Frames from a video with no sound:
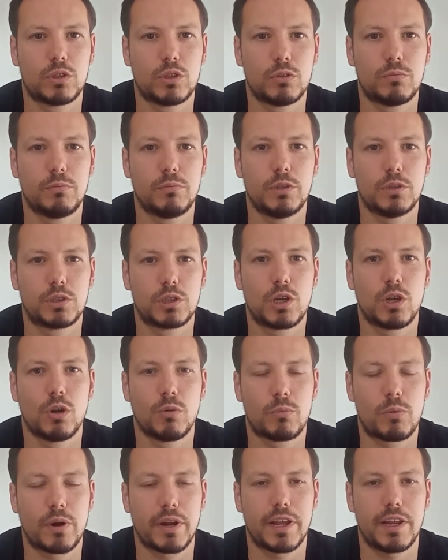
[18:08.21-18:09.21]
good musical
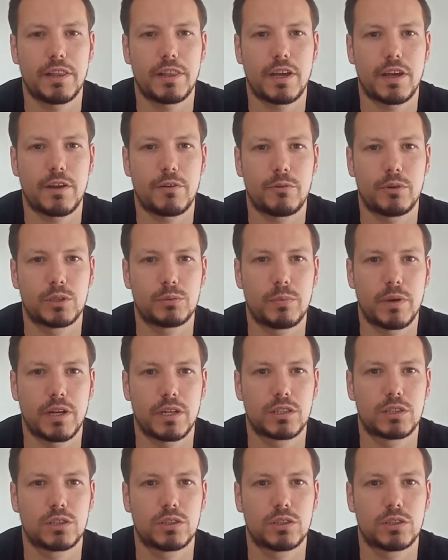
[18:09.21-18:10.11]
upbringing in that respect.